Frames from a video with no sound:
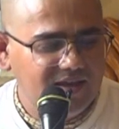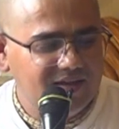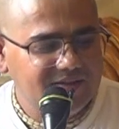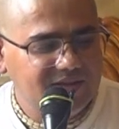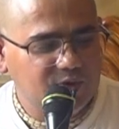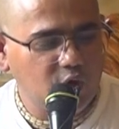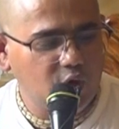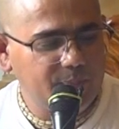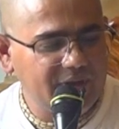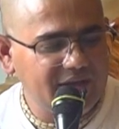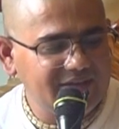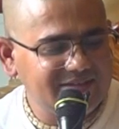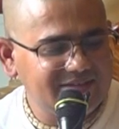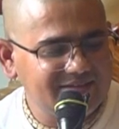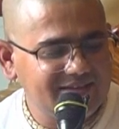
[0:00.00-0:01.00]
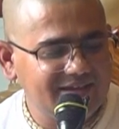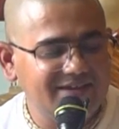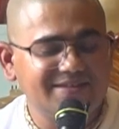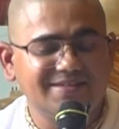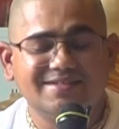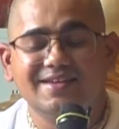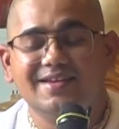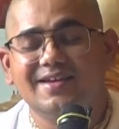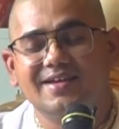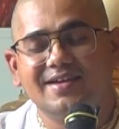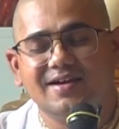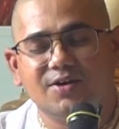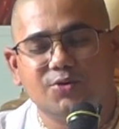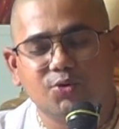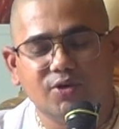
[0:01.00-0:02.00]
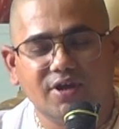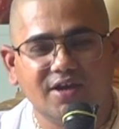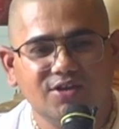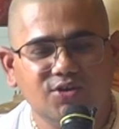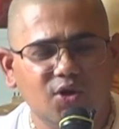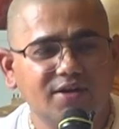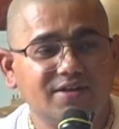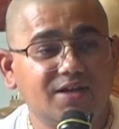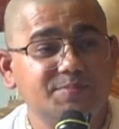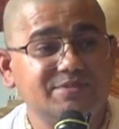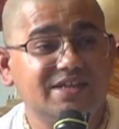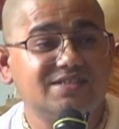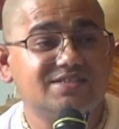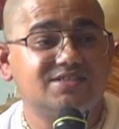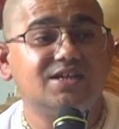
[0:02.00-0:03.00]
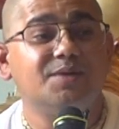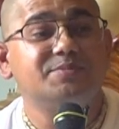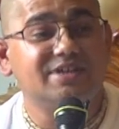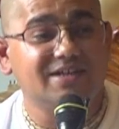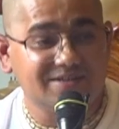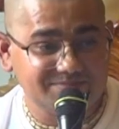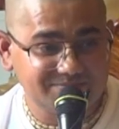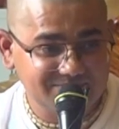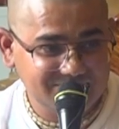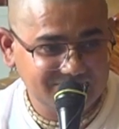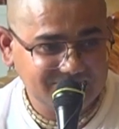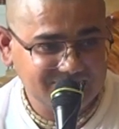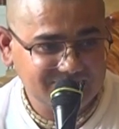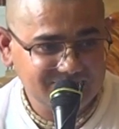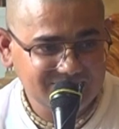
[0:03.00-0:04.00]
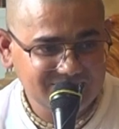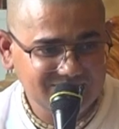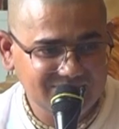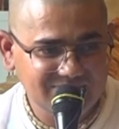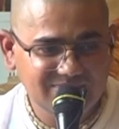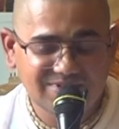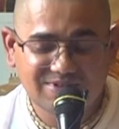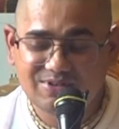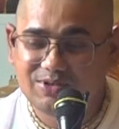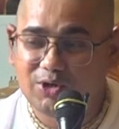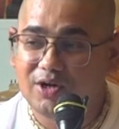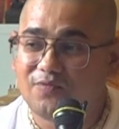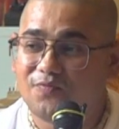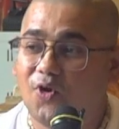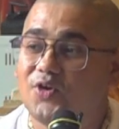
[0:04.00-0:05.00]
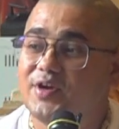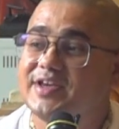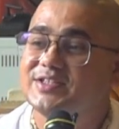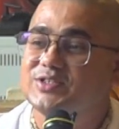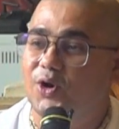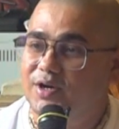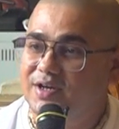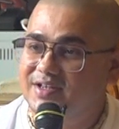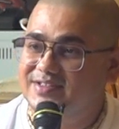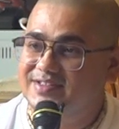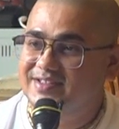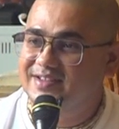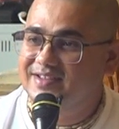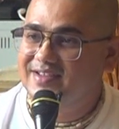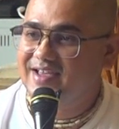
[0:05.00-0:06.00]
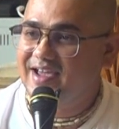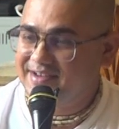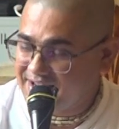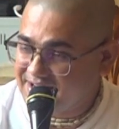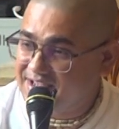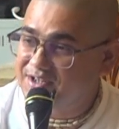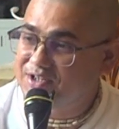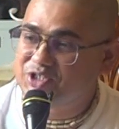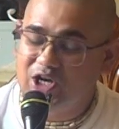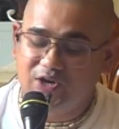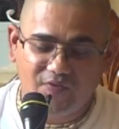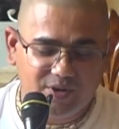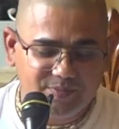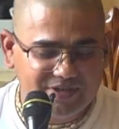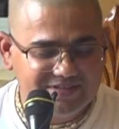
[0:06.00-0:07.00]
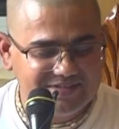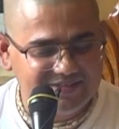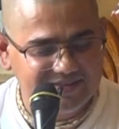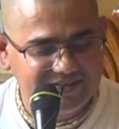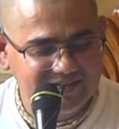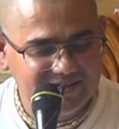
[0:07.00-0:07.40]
The gopis, they say, Akrūra, you are Kamsa's chamcha. You are following his orders and taking Krishna from us.